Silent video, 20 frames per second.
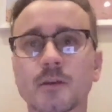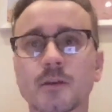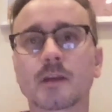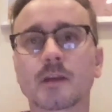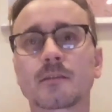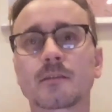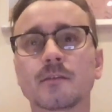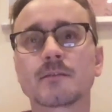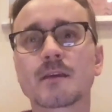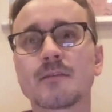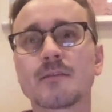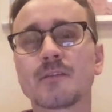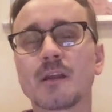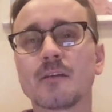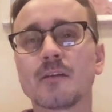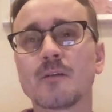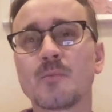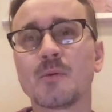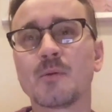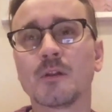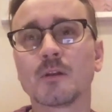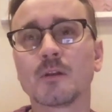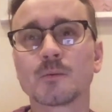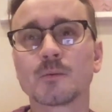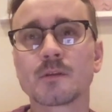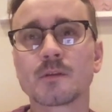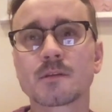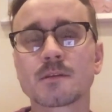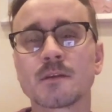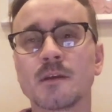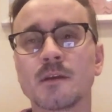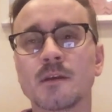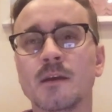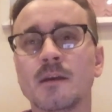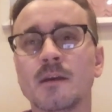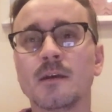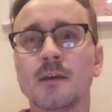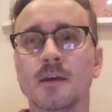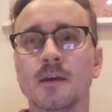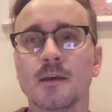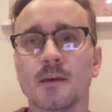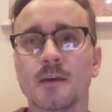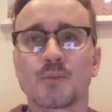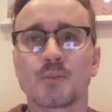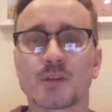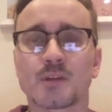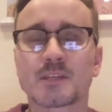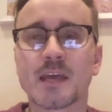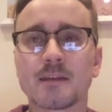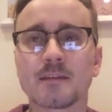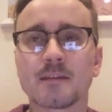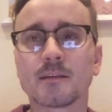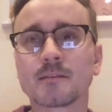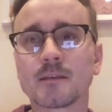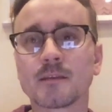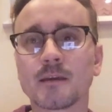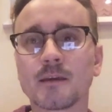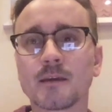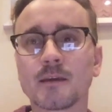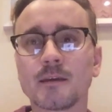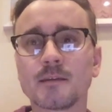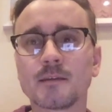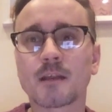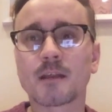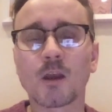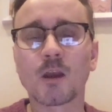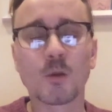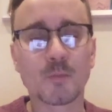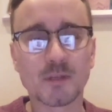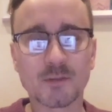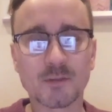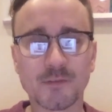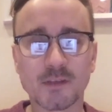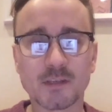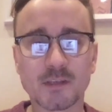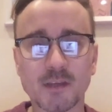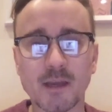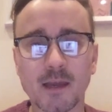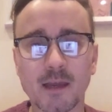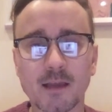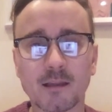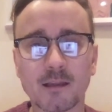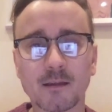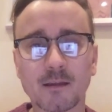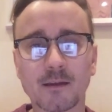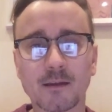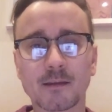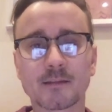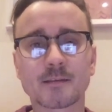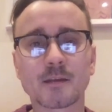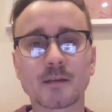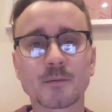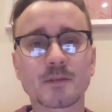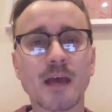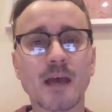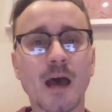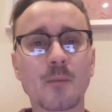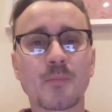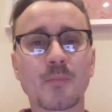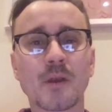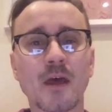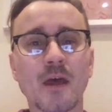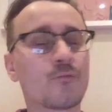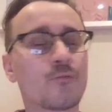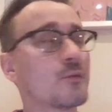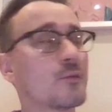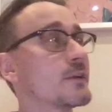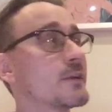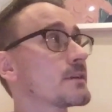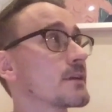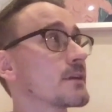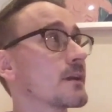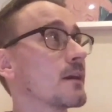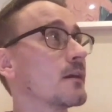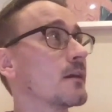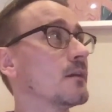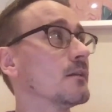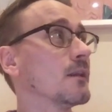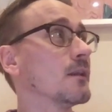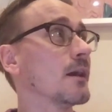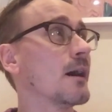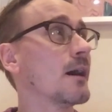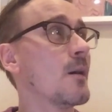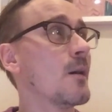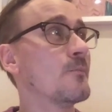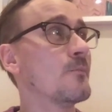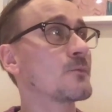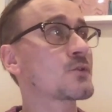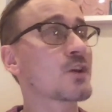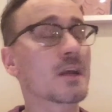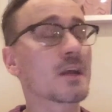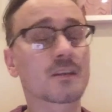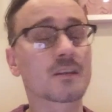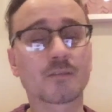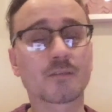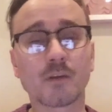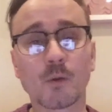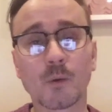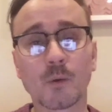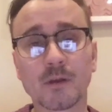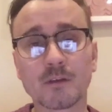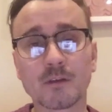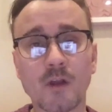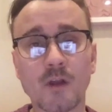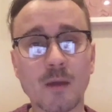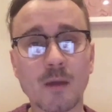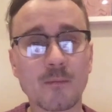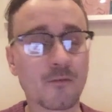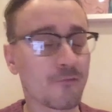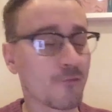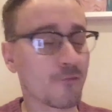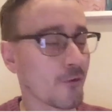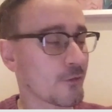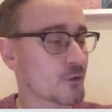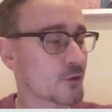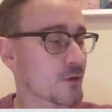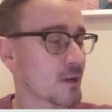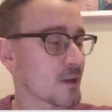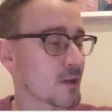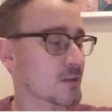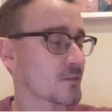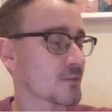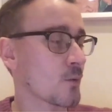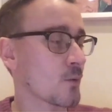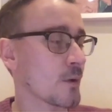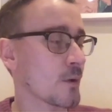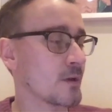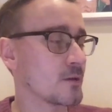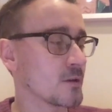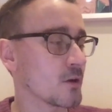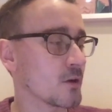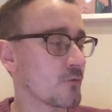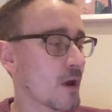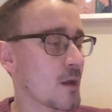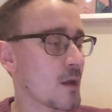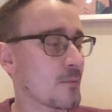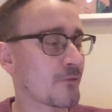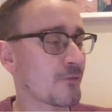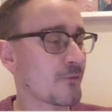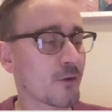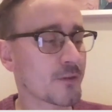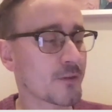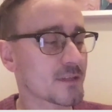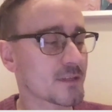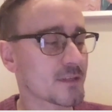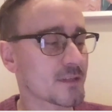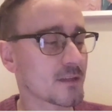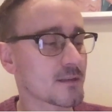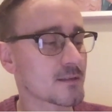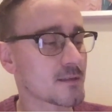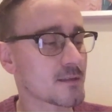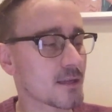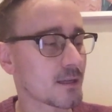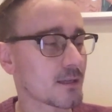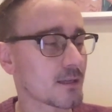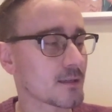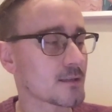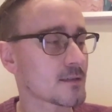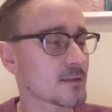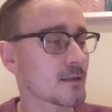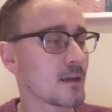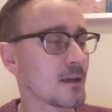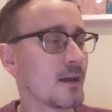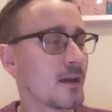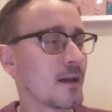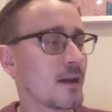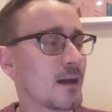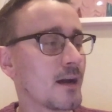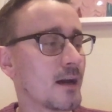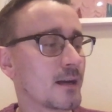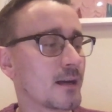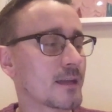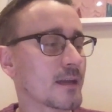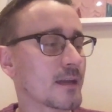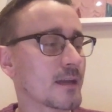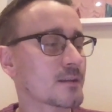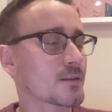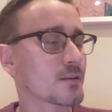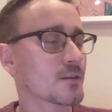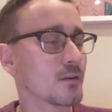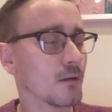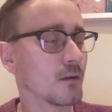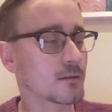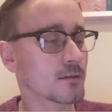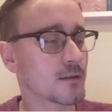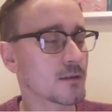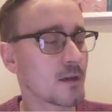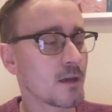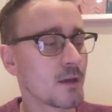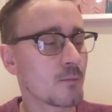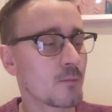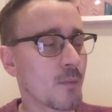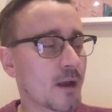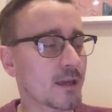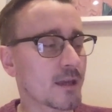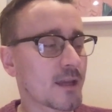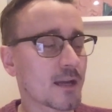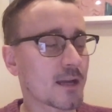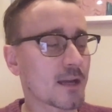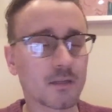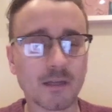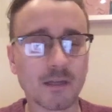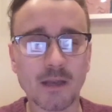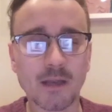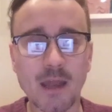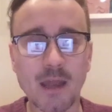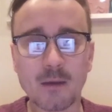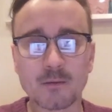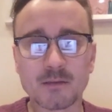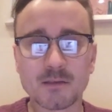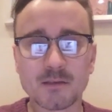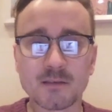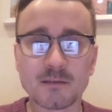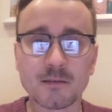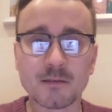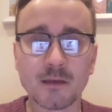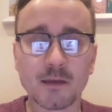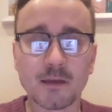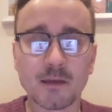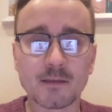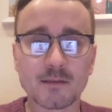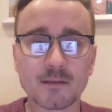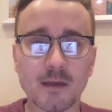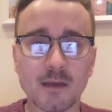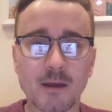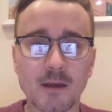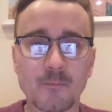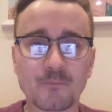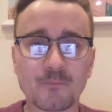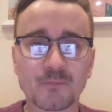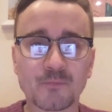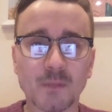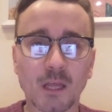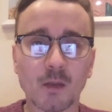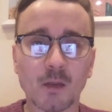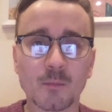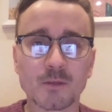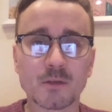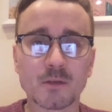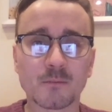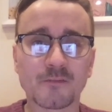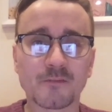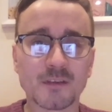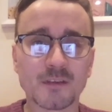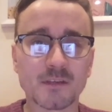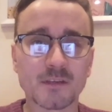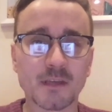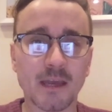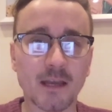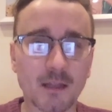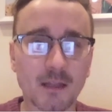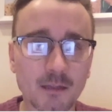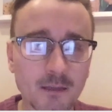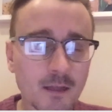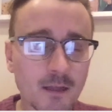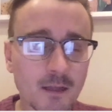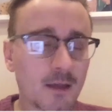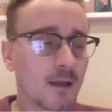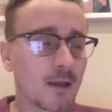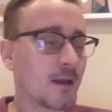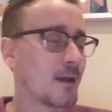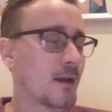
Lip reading: trick the devil ever pulled was pretending that his club is for sale. It seems to happen every single transfer window, right before the transfer window, right before the season tickets get sold. Mike Ashley announces that his club is up for sale.